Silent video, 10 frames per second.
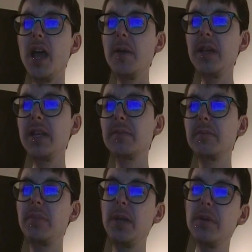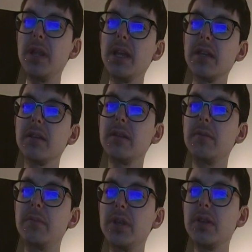I mean, people
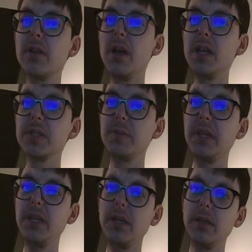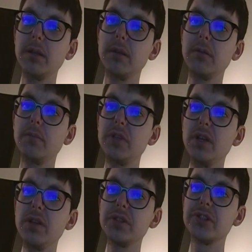like Bill Cosby,
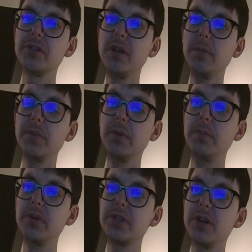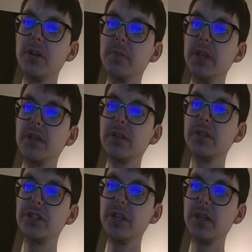Donald Trump, Butch
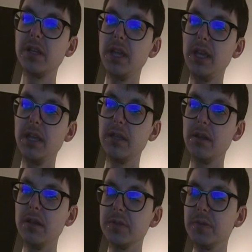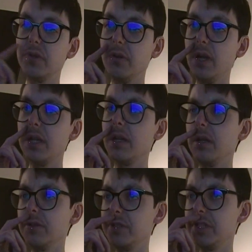Hartman, John K., Cosmodor, I can
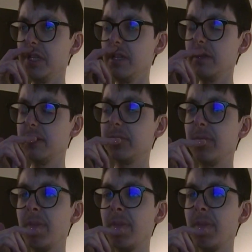understand.